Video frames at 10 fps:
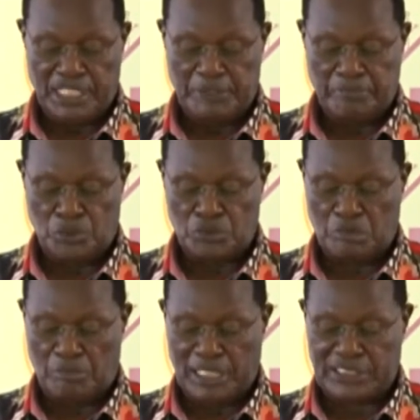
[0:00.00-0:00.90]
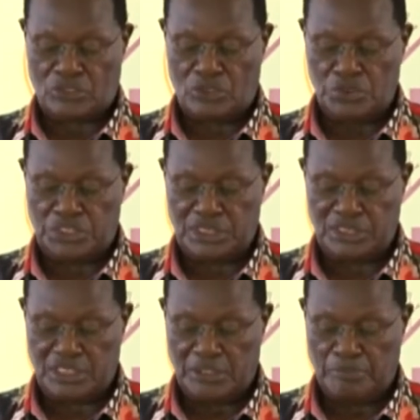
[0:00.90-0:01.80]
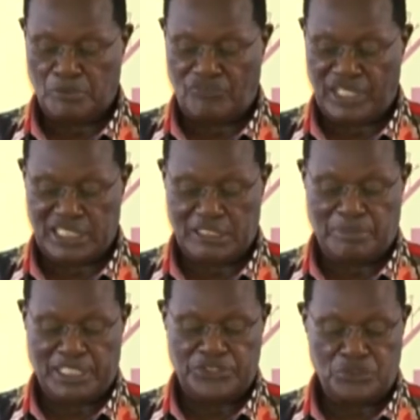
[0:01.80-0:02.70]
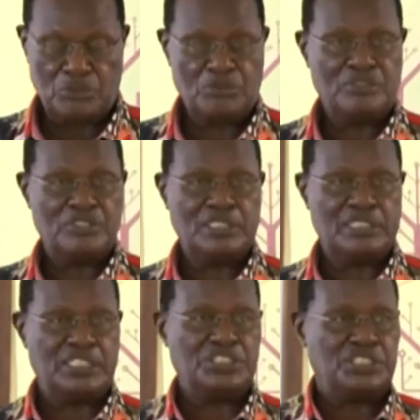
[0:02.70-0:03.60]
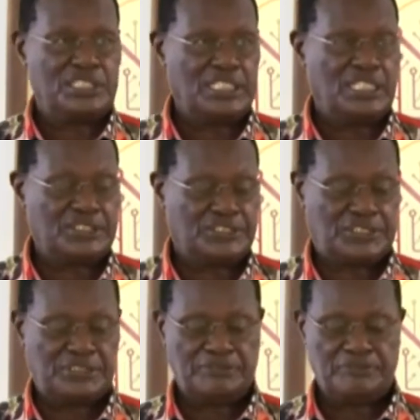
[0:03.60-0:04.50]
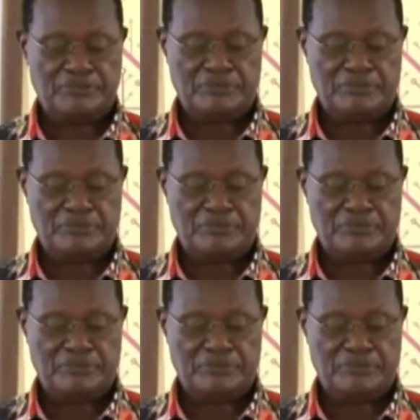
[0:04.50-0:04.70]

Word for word: made possible by solutions provided by you the engineers.